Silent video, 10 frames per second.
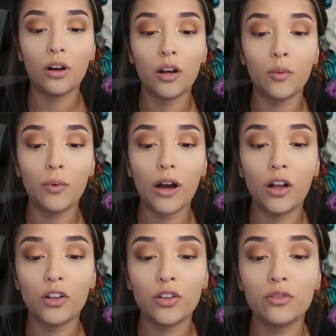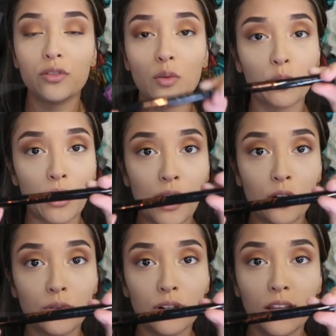I'll use the
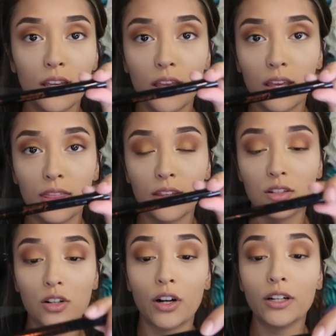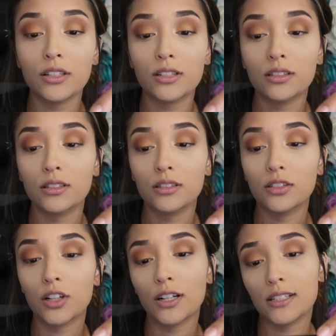brown in the
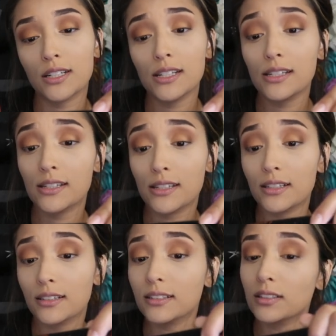Tartiste